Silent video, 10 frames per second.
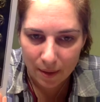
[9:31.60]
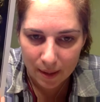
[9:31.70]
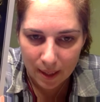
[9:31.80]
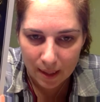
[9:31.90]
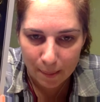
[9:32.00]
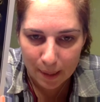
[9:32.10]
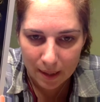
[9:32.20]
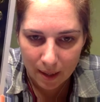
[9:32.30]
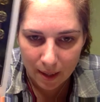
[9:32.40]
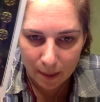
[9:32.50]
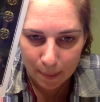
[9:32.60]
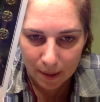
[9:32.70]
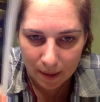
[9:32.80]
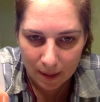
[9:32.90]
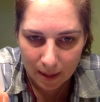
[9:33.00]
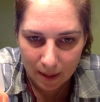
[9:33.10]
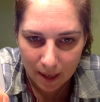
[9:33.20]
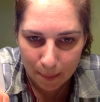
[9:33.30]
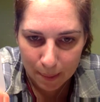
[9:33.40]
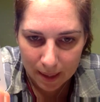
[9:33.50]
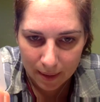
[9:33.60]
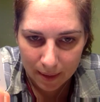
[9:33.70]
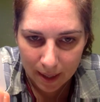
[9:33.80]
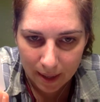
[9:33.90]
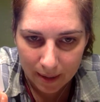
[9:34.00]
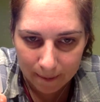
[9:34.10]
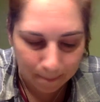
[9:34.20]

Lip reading: you see? It's a bit dark, but there's little cubs down there.